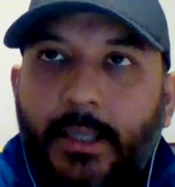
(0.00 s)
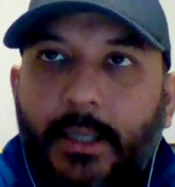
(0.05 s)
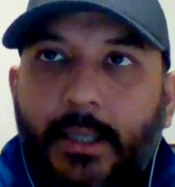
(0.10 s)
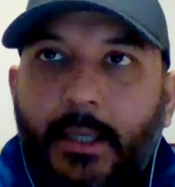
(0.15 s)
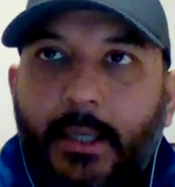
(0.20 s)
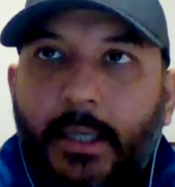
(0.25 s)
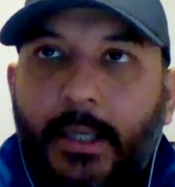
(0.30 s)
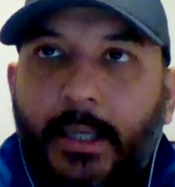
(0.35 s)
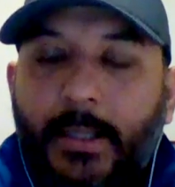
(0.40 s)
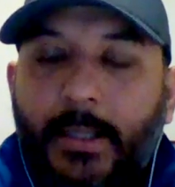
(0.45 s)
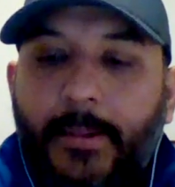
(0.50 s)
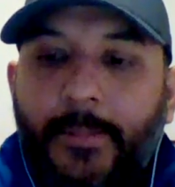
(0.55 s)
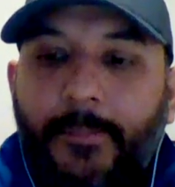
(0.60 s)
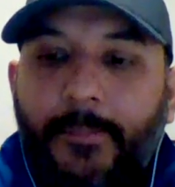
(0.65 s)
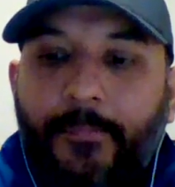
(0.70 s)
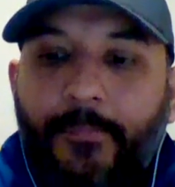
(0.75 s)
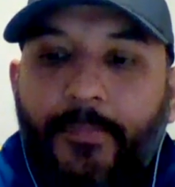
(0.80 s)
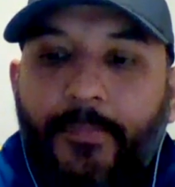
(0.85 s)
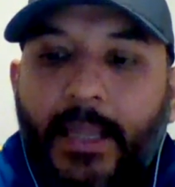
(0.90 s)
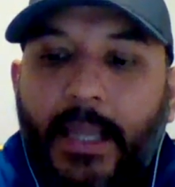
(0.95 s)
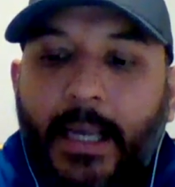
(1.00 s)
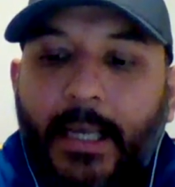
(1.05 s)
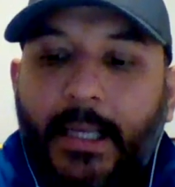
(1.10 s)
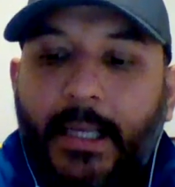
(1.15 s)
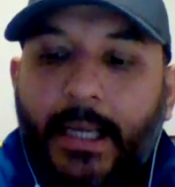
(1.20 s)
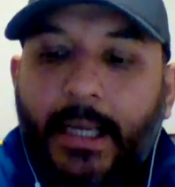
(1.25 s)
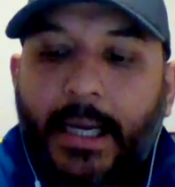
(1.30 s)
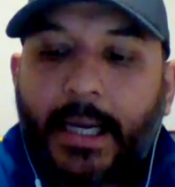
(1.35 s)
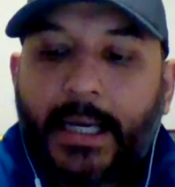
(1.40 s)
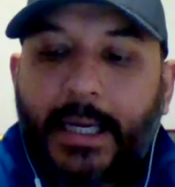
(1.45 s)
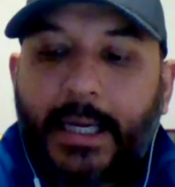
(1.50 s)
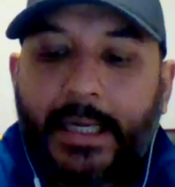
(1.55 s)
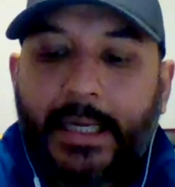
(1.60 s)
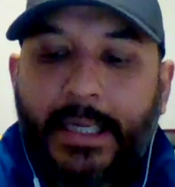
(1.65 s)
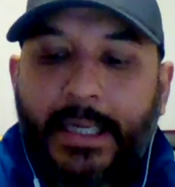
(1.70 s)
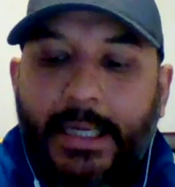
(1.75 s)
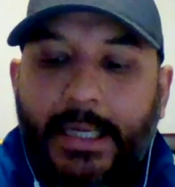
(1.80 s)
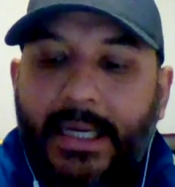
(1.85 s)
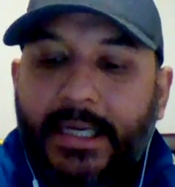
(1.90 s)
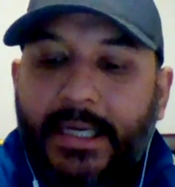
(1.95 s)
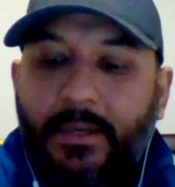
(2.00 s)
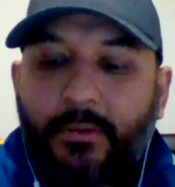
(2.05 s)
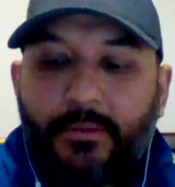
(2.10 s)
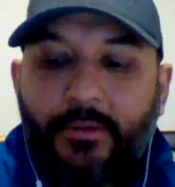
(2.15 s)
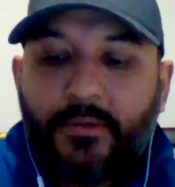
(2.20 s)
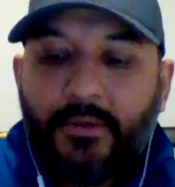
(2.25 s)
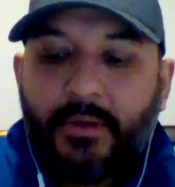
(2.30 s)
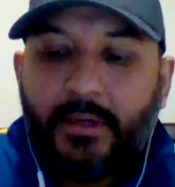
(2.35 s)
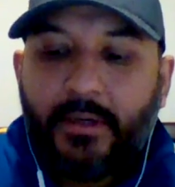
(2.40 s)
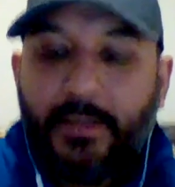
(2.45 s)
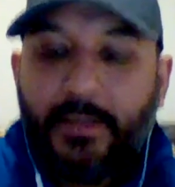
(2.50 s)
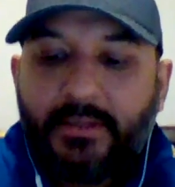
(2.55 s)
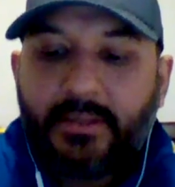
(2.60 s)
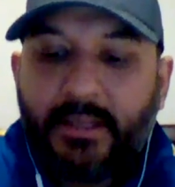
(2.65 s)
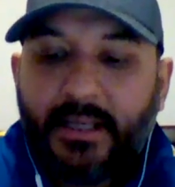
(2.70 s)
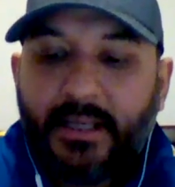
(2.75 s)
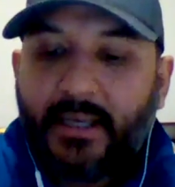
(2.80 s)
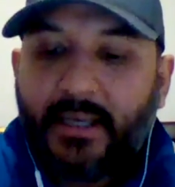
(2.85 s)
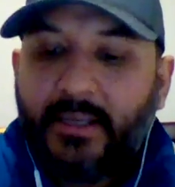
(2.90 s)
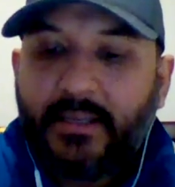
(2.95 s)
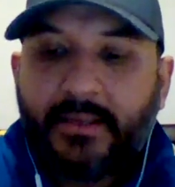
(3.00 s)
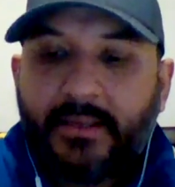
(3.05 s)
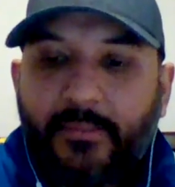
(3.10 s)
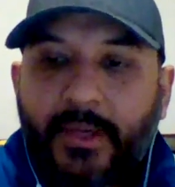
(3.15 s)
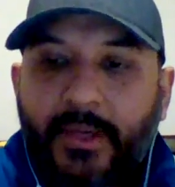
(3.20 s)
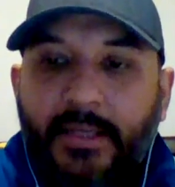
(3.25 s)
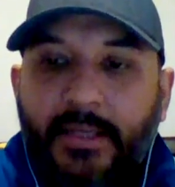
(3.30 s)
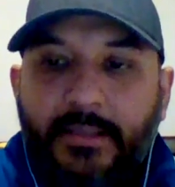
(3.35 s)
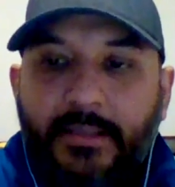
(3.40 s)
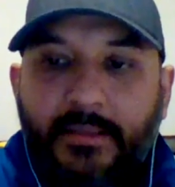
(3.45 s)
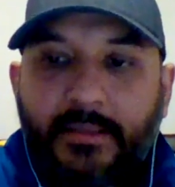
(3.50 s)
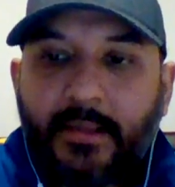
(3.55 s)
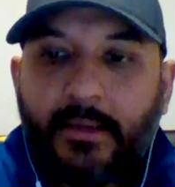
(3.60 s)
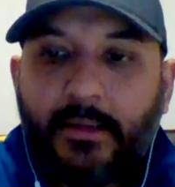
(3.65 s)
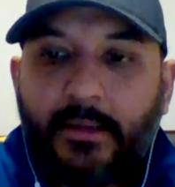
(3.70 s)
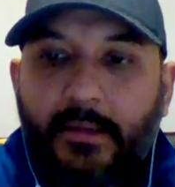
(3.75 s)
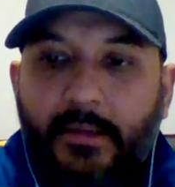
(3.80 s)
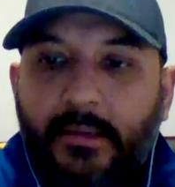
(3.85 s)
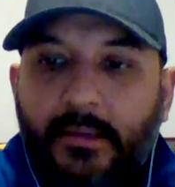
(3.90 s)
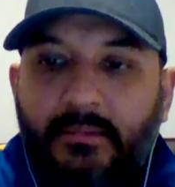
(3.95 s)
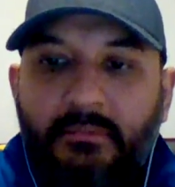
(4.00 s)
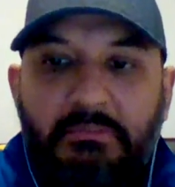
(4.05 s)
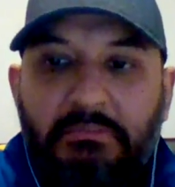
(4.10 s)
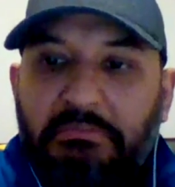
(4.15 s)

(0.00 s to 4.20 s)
I don't really see any surprises here.